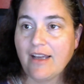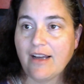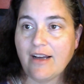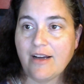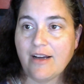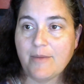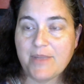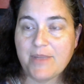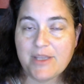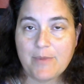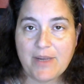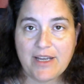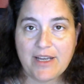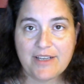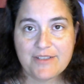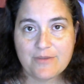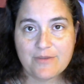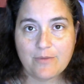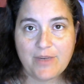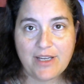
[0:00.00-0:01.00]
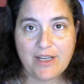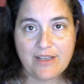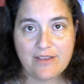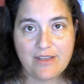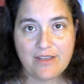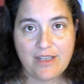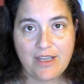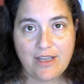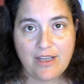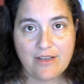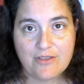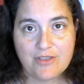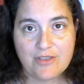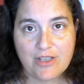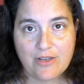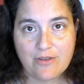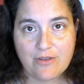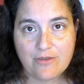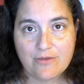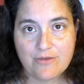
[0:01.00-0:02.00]
in the past when we had the
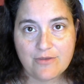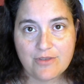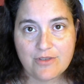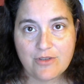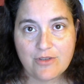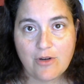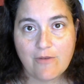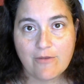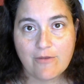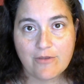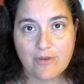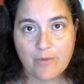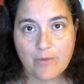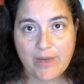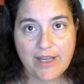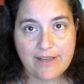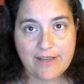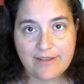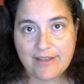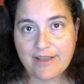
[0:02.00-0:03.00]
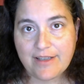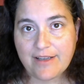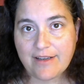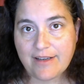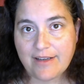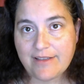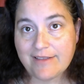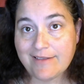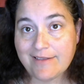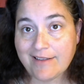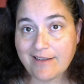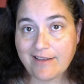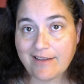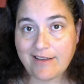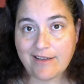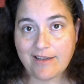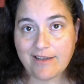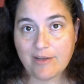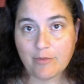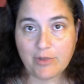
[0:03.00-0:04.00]
Shadow Snover that we had to get, I did not
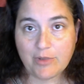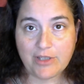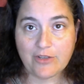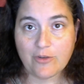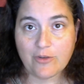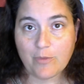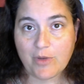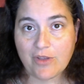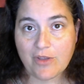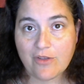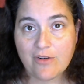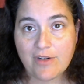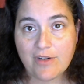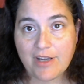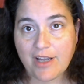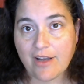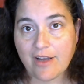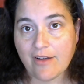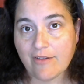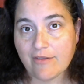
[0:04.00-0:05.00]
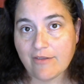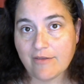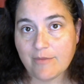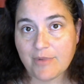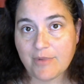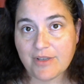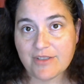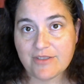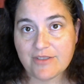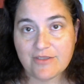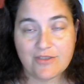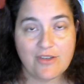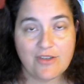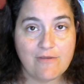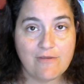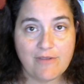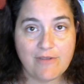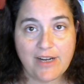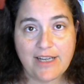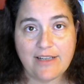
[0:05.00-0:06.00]
get it completed on my 3rd account because I just
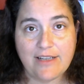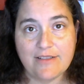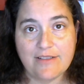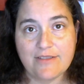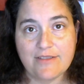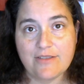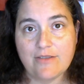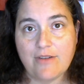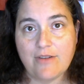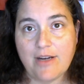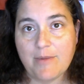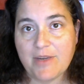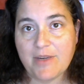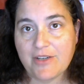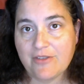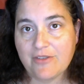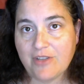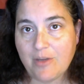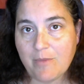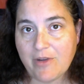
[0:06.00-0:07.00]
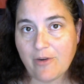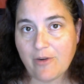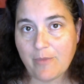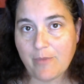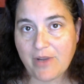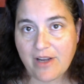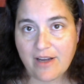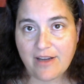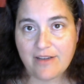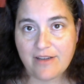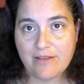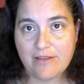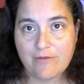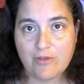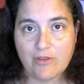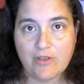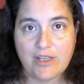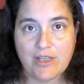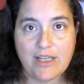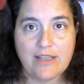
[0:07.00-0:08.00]
couldn't find it. So I'm actually a medal behind if
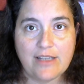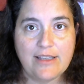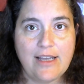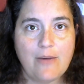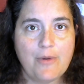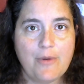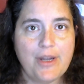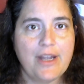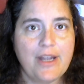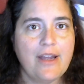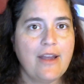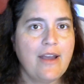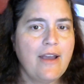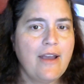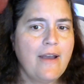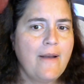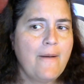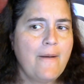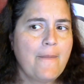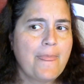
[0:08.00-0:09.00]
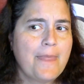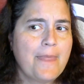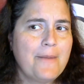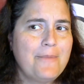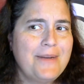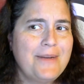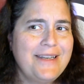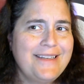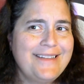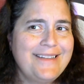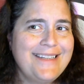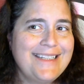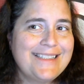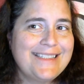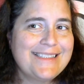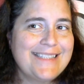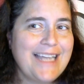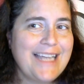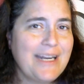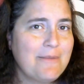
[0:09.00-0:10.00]
you look at it that way. But
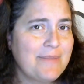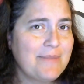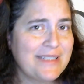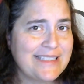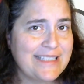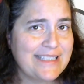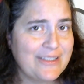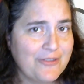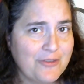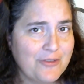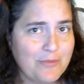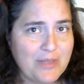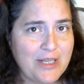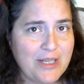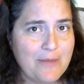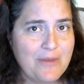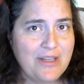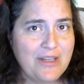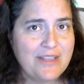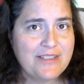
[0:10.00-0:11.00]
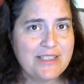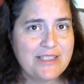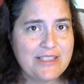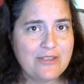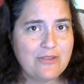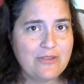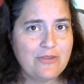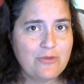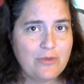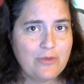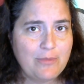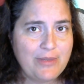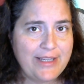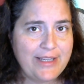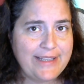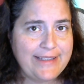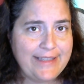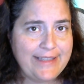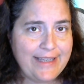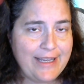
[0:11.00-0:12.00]
it's not a big deal to me because I still enjoy
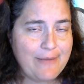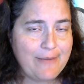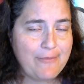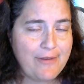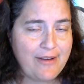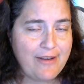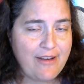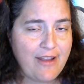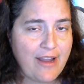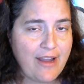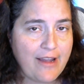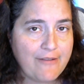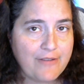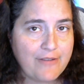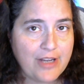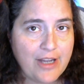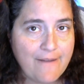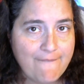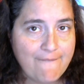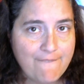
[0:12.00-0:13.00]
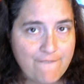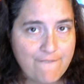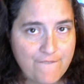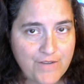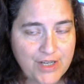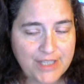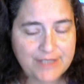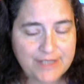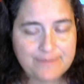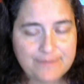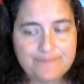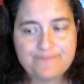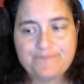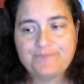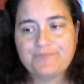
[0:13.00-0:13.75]
playing the game and having fun.